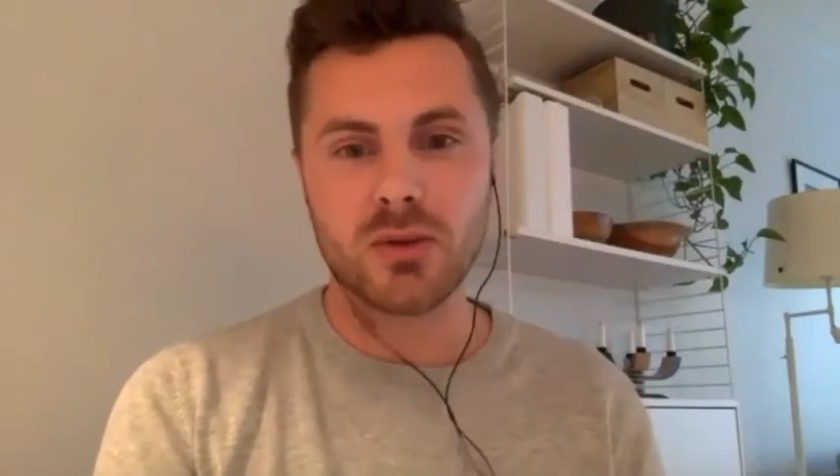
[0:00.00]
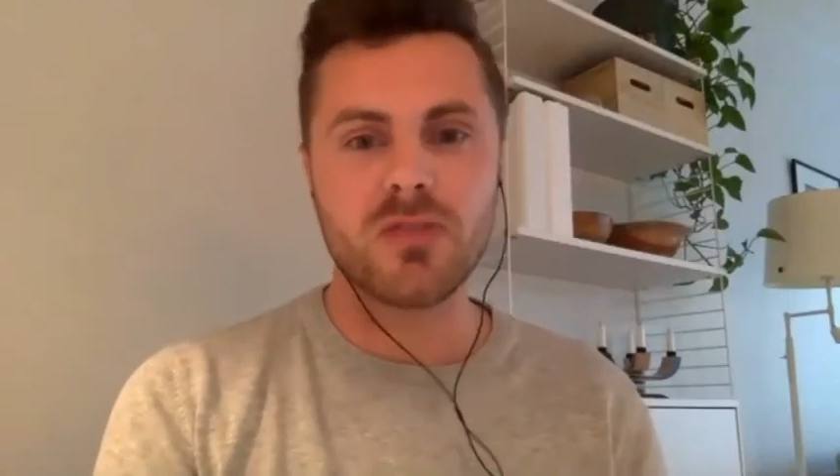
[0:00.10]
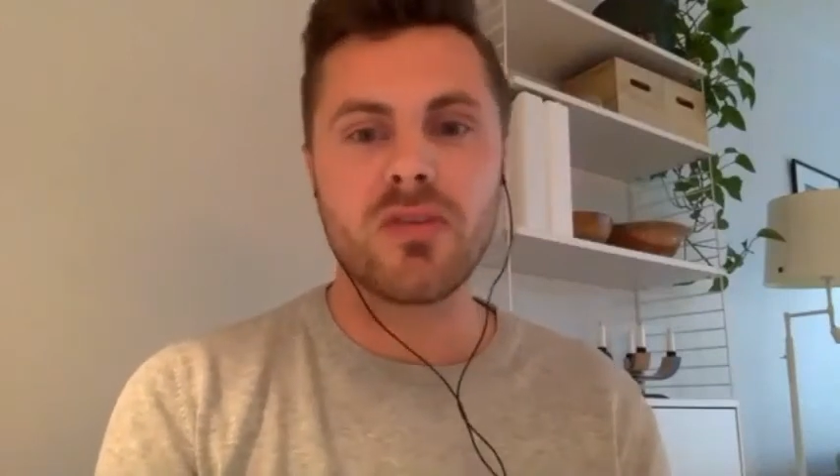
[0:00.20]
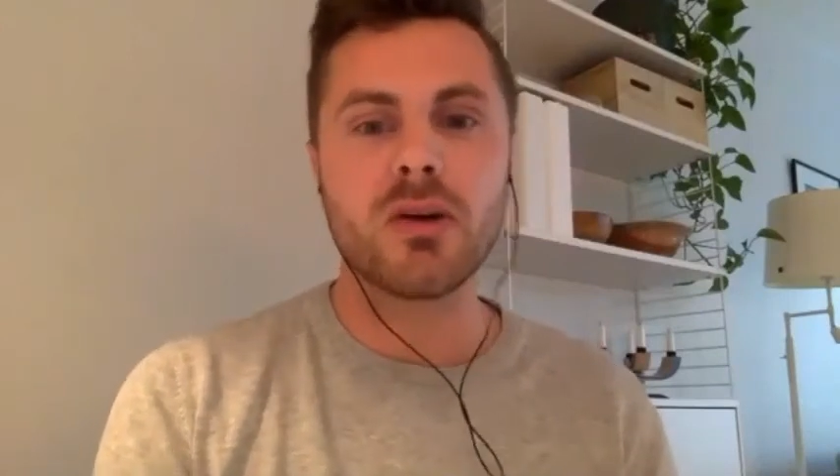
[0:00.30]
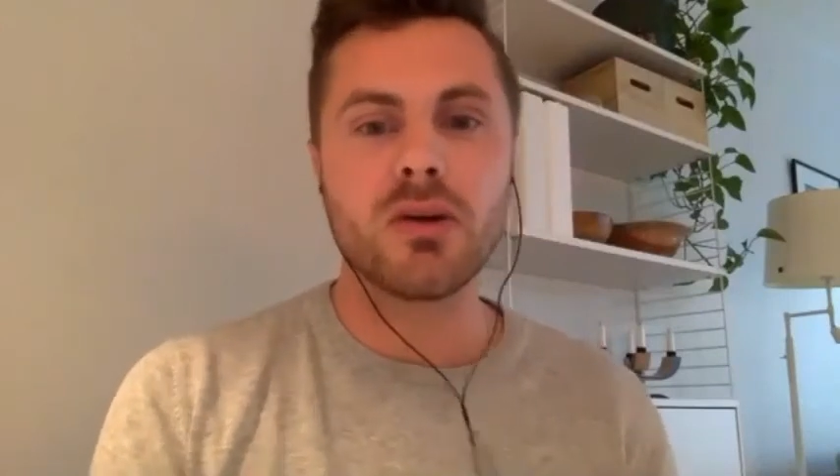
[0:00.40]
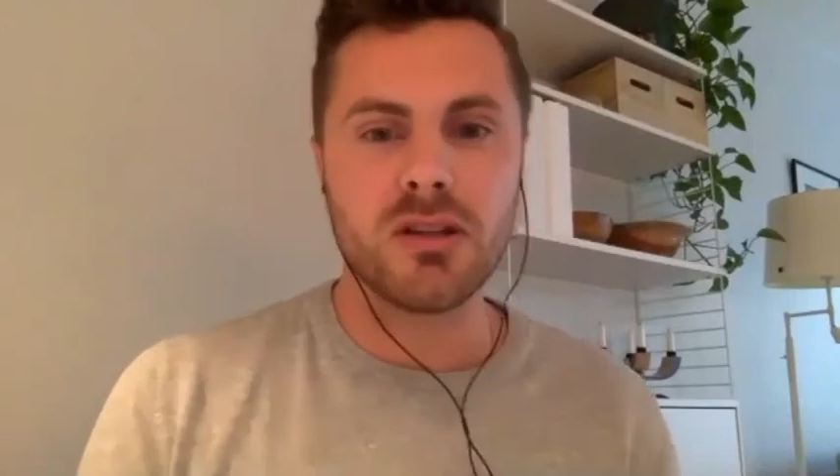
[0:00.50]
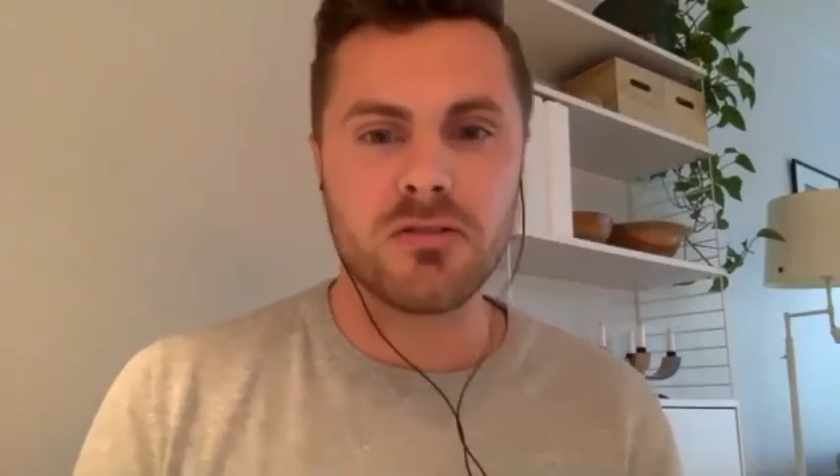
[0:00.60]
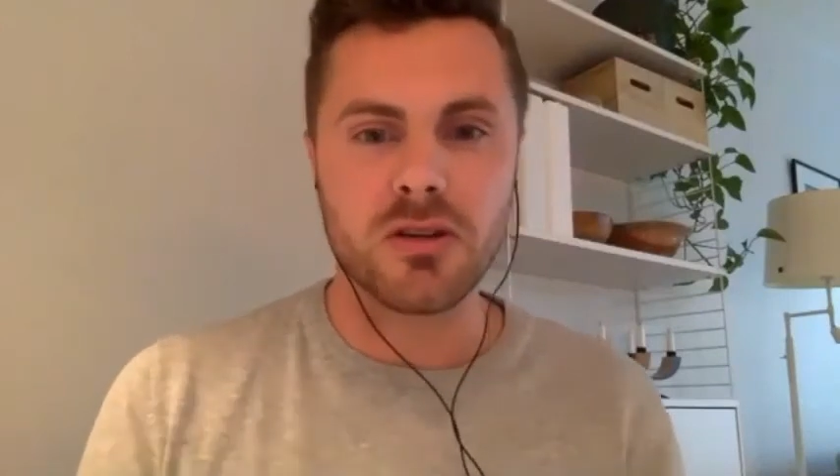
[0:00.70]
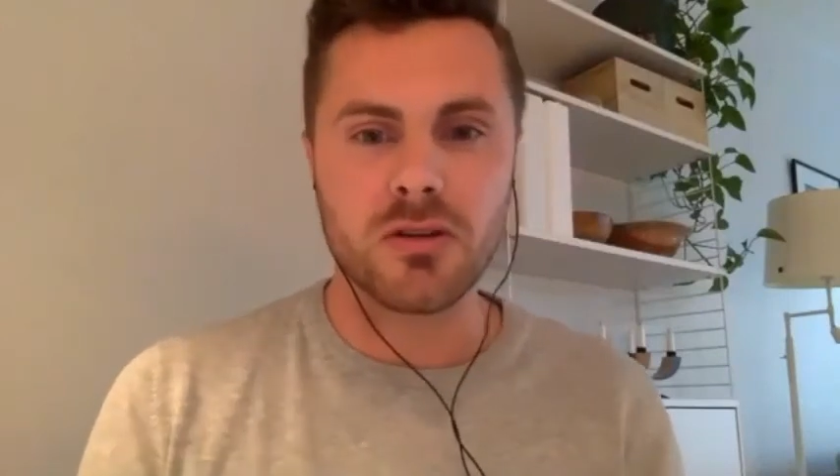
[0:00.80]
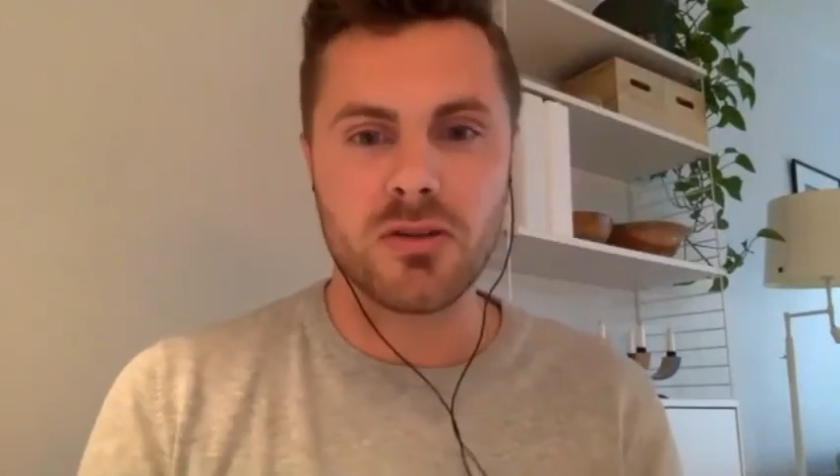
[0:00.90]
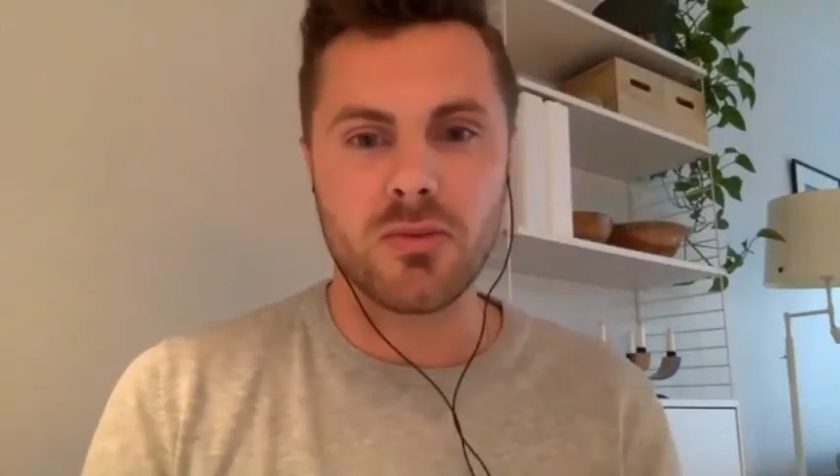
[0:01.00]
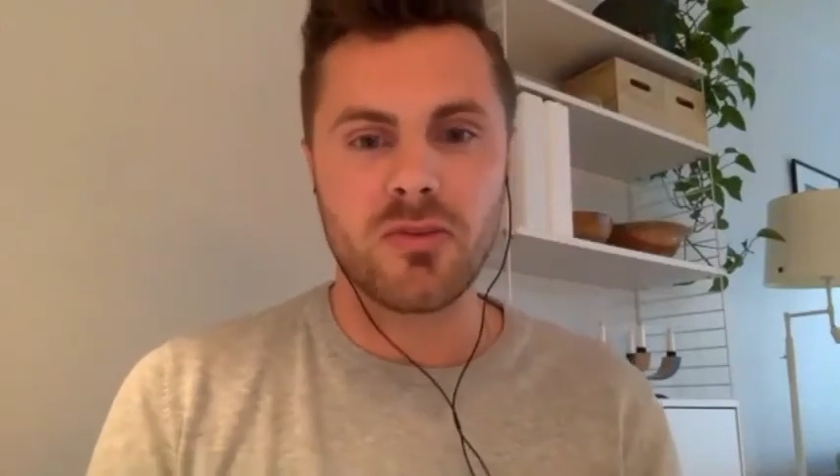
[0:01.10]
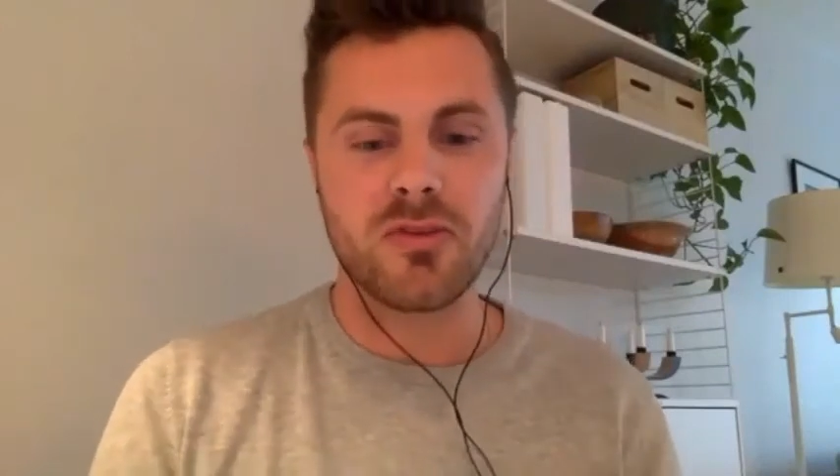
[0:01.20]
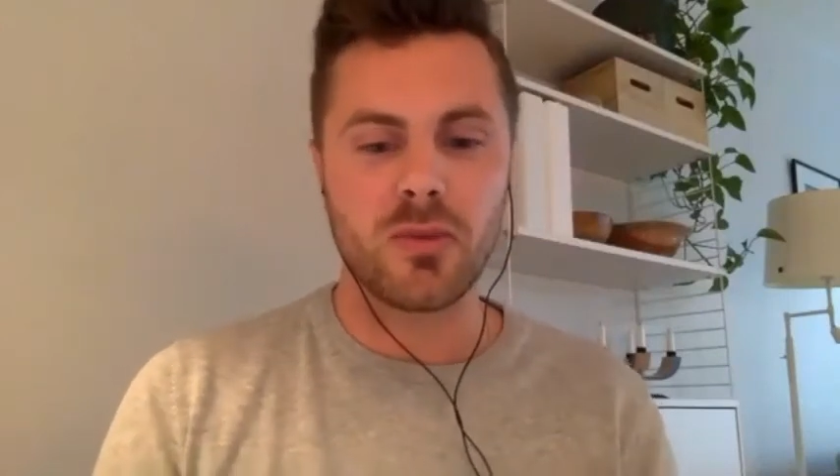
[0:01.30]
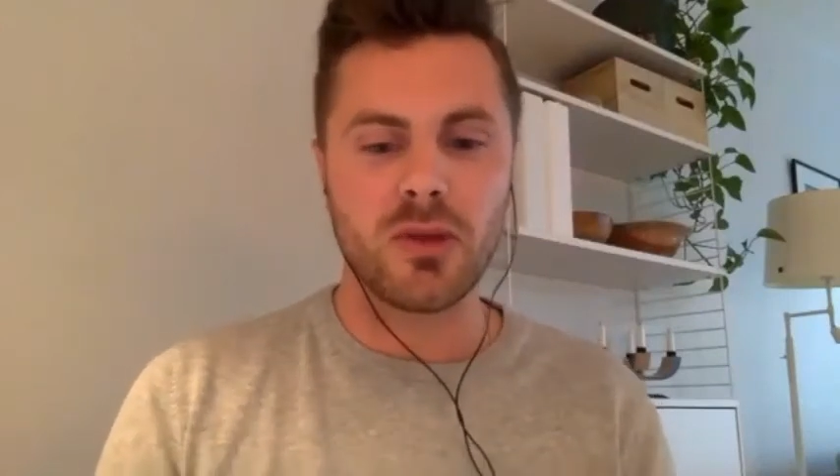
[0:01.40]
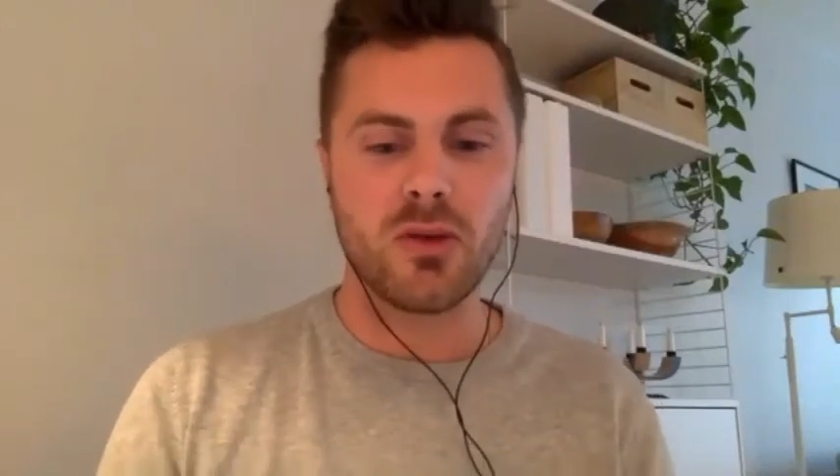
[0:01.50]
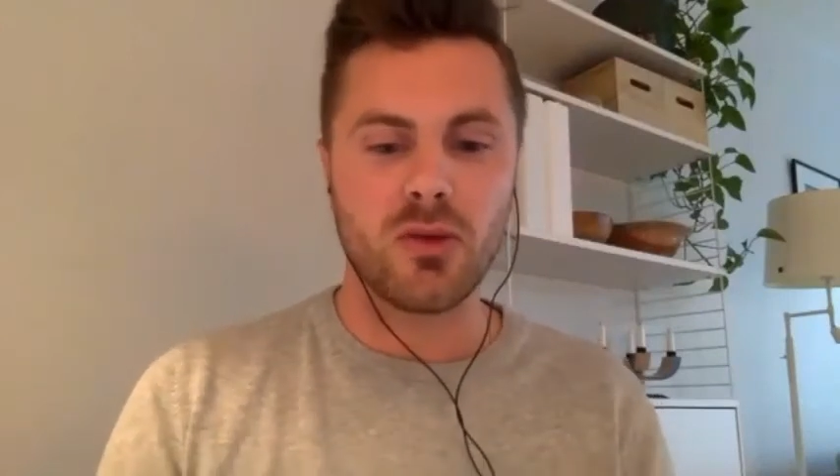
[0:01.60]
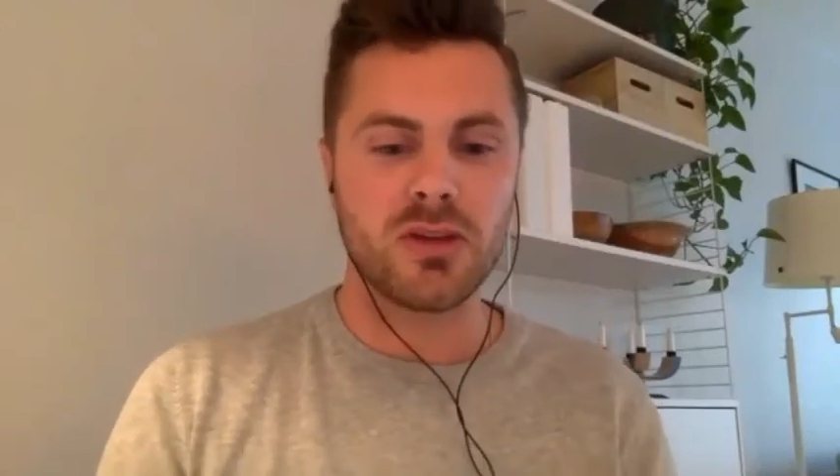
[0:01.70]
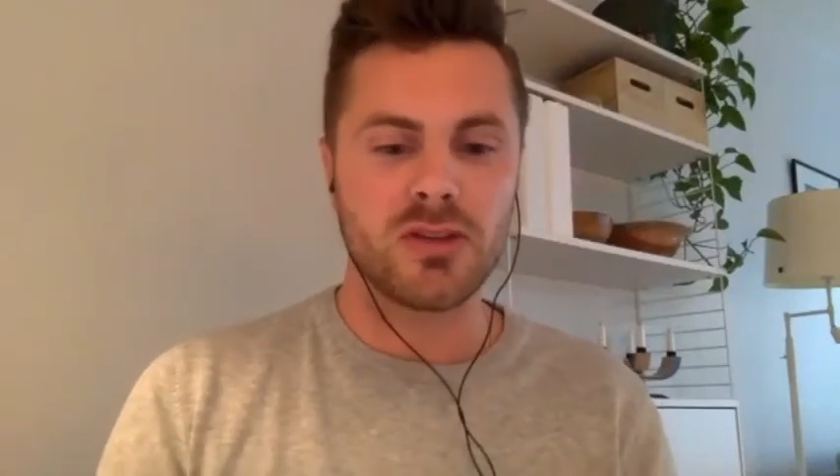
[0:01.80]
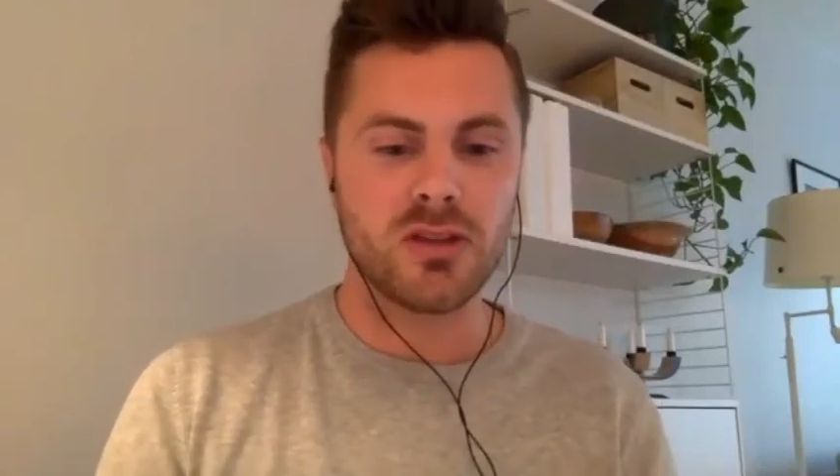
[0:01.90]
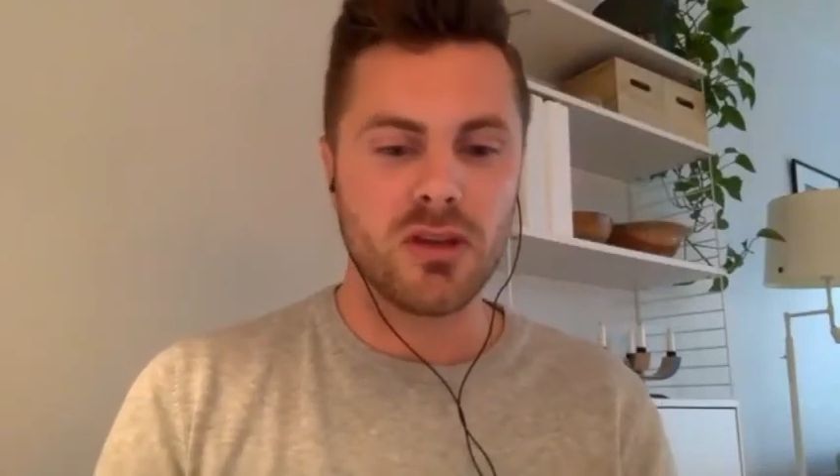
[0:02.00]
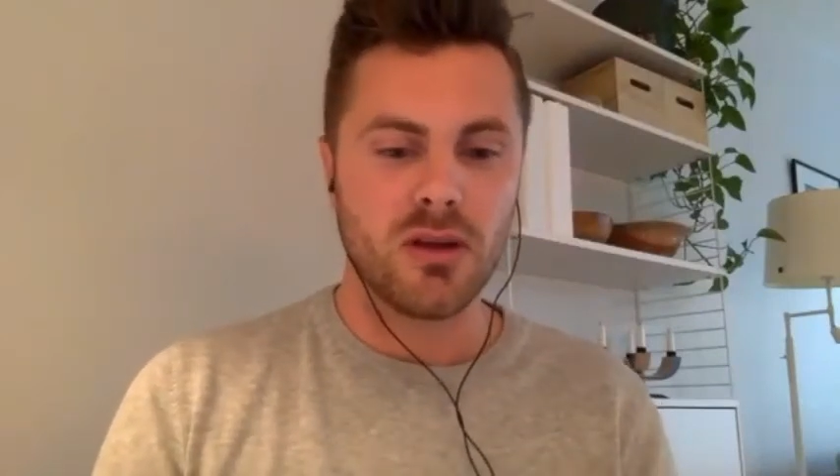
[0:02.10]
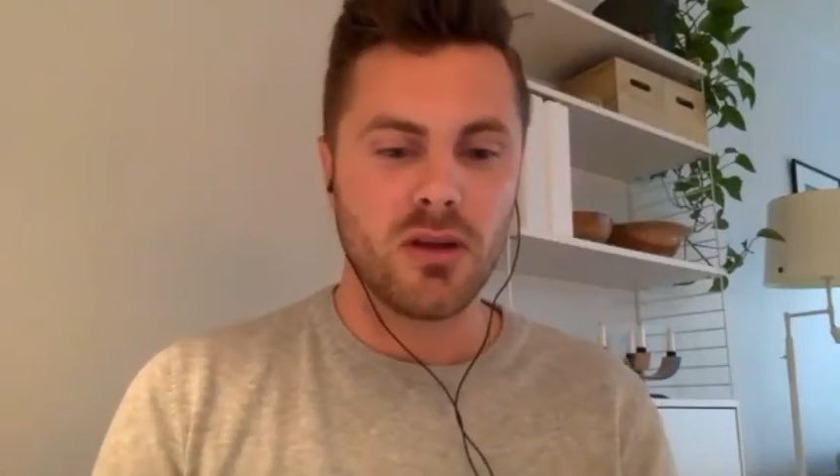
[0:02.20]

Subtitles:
it's very different from the US.